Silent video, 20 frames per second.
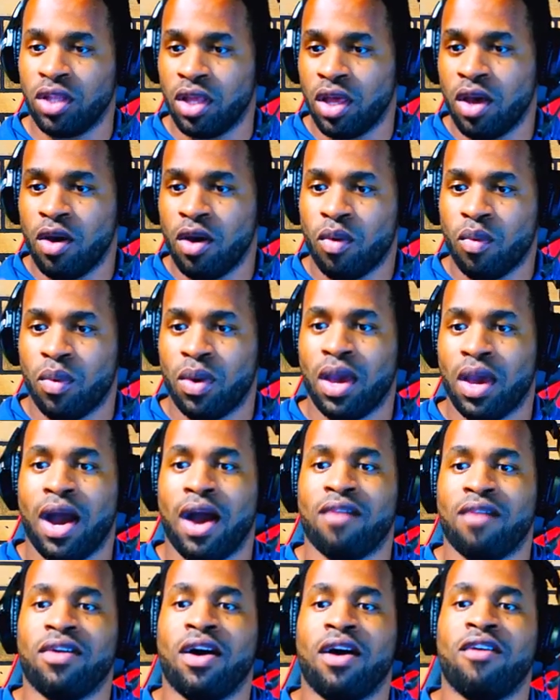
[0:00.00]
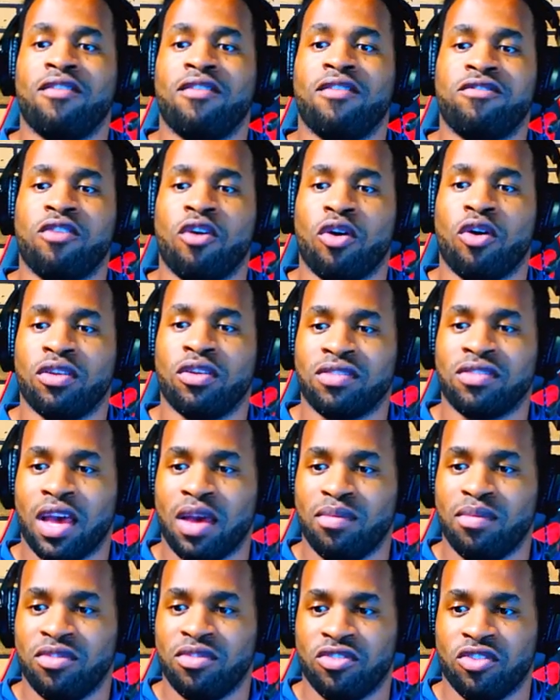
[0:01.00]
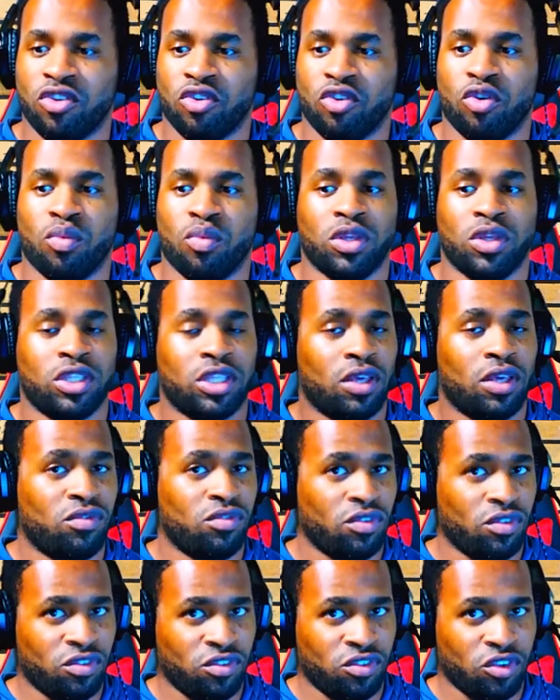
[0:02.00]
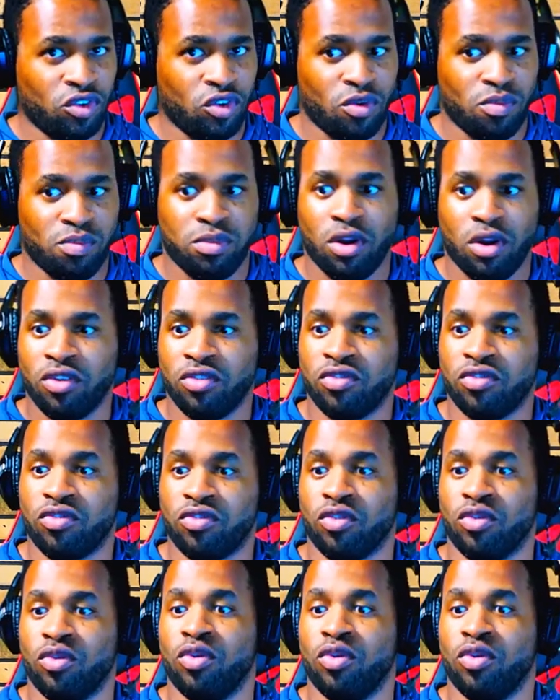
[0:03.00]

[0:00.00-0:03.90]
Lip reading: we have our 4 times 0, which gives you 0 plus 2,